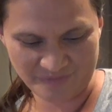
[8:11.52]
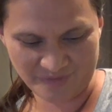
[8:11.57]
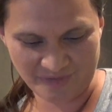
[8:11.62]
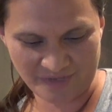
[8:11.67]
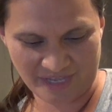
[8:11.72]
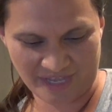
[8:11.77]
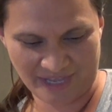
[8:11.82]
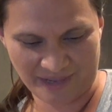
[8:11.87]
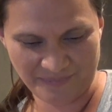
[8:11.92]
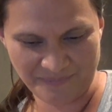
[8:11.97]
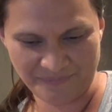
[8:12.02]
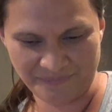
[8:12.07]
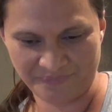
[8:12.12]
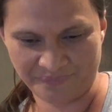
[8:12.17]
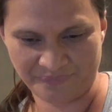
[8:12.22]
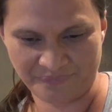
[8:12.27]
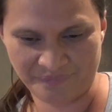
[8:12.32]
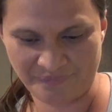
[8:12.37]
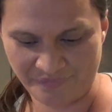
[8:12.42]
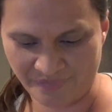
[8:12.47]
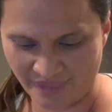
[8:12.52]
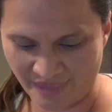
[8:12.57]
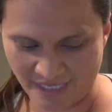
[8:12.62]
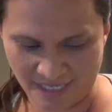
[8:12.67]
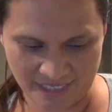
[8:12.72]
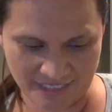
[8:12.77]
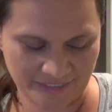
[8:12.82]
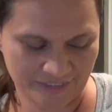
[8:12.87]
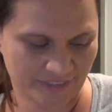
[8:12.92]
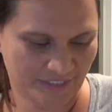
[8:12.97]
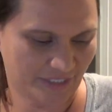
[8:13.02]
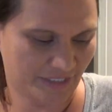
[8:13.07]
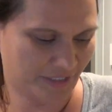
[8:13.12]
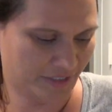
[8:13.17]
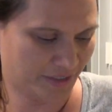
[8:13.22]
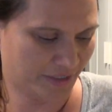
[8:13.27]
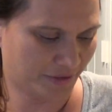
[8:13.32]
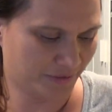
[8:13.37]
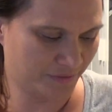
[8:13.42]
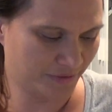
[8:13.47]
Okay,
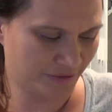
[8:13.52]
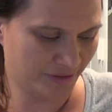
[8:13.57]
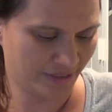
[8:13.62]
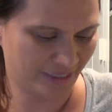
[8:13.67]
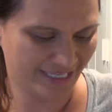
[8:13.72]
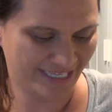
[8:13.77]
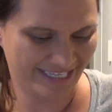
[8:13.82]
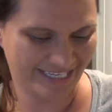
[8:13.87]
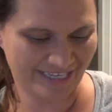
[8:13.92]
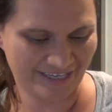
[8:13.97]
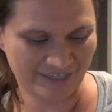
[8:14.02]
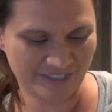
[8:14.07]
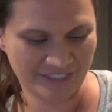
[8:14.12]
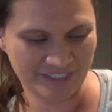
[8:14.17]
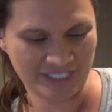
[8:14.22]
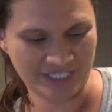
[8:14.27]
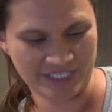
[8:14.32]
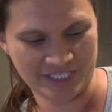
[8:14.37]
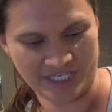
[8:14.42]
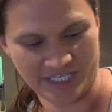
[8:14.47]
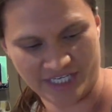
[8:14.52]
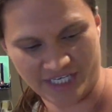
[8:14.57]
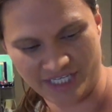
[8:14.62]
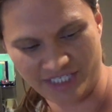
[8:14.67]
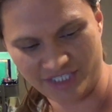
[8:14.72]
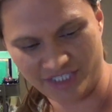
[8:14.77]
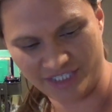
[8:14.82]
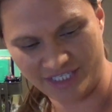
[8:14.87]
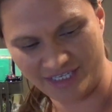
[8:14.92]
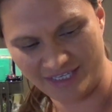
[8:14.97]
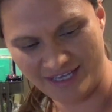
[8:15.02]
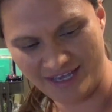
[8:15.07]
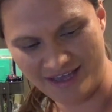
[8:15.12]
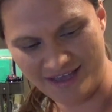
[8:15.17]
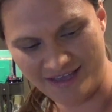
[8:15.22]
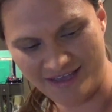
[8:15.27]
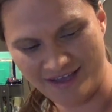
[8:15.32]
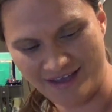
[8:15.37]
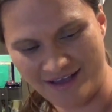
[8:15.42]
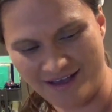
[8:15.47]
so here's the dish.
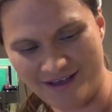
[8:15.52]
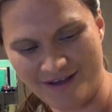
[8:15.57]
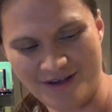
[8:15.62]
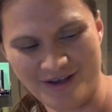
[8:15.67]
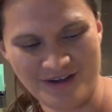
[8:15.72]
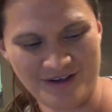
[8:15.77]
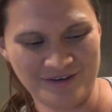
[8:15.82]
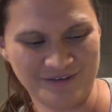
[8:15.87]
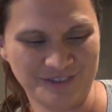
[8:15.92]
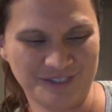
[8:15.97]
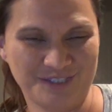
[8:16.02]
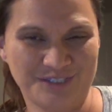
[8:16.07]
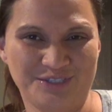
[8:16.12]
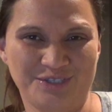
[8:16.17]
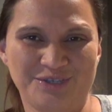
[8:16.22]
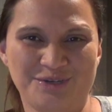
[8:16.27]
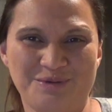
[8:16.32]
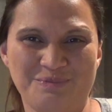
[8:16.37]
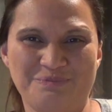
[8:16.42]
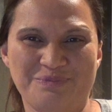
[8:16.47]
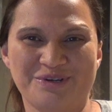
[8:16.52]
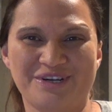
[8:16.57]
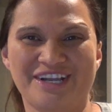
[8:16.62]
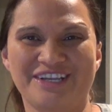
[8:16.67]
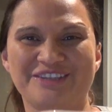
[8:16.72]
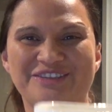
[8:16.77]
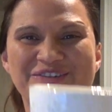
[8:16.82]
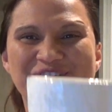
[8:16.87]
Oh, super